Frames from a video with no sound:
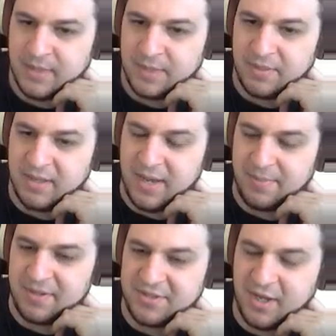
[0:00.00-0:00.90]
But yeah,
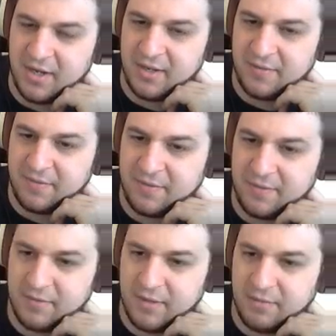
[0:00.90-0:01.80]
but it's not in...
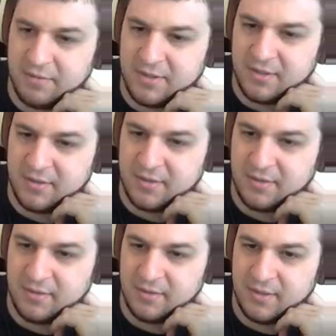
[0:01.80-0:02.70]
Wait, was it?
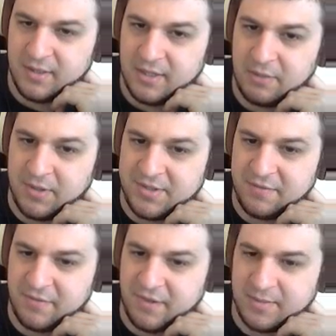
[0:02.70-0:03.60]
It was
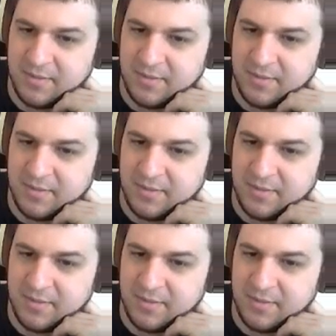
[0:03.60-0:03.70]
in Finesse.